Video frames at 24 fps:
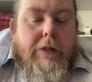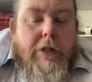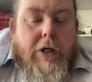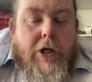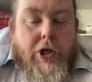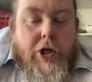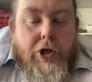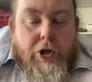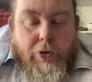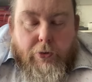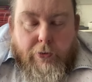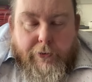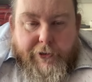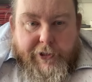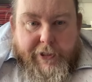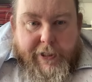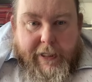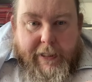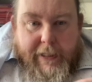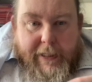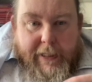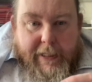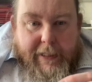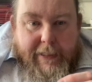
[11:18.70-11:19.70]
you'll
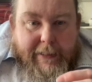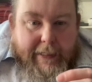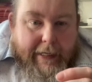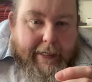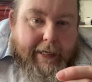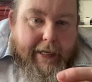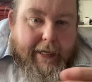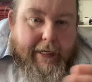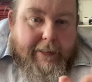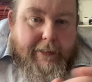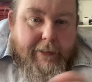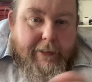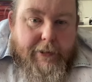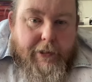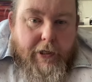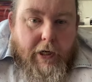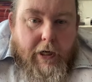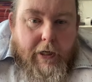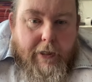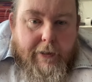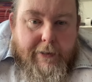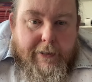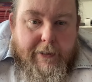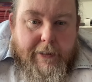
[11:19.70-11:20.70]
see these agate and
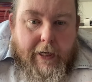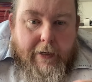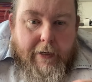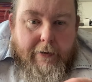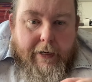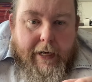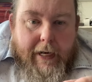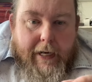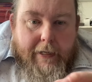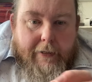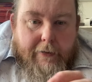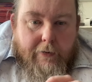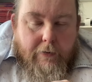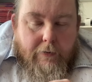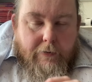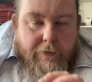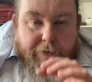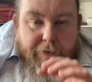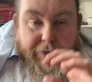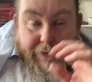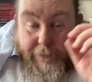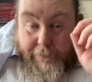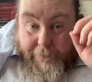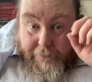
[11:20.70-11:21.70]
hardstone
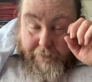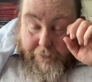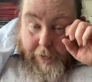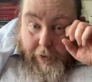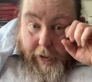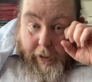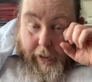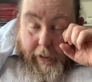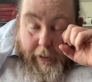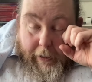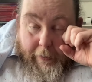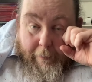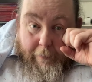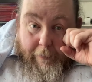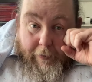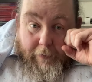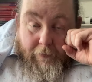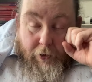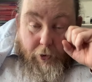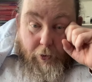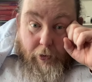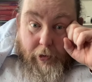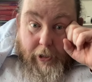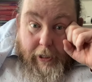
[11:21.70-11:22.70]
handles,
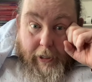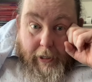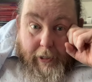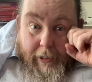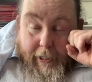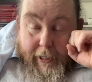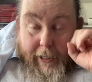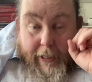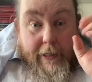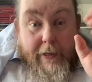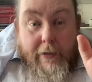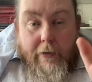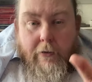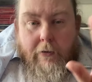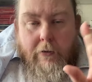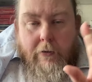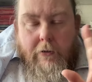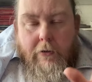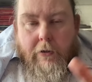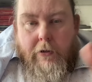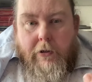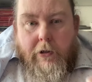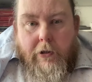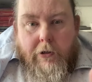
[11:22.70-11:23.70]
if you're lucky,
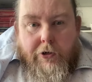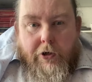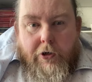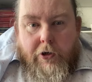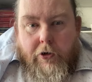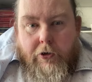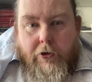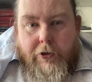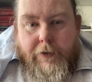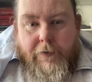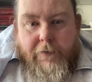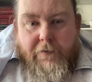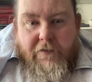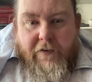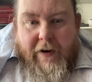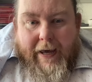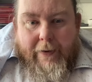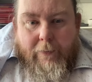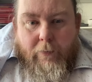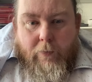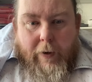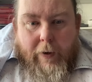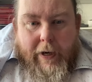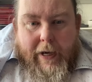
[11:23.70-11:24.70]
on a lot of
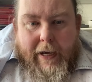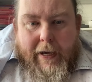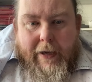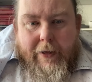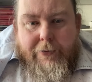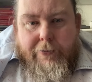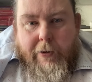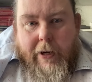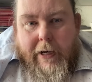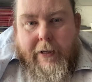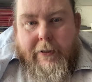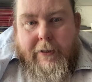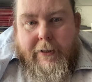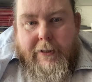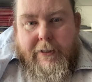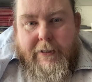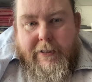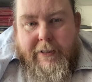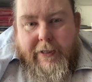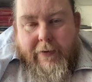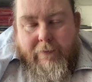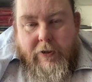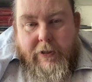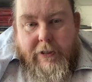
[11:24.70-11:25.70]
flatware throughout the
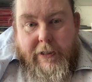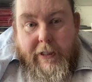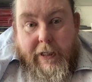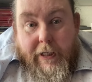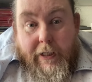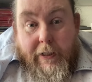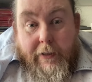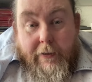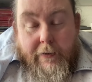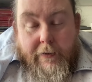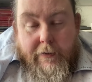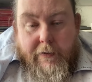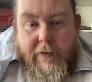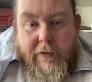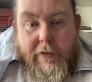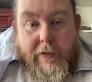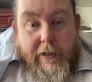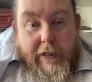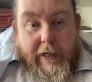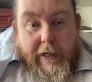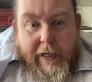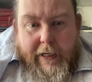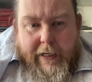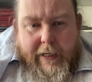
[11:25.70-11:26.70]
17th
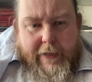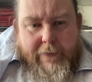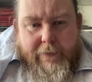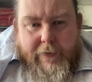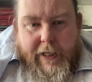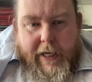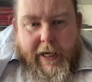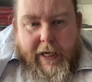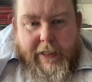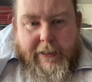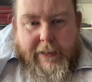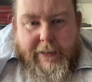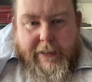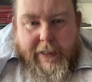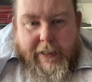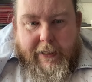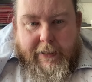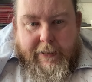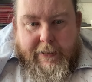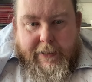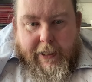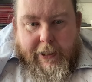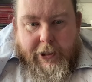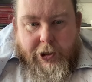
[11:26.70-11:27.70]
and even the
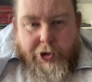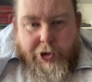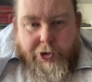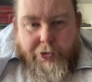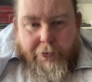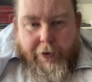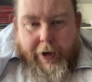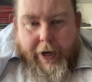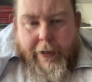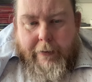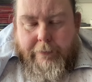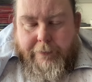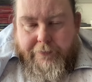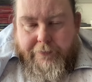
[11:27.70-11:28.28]
18th century.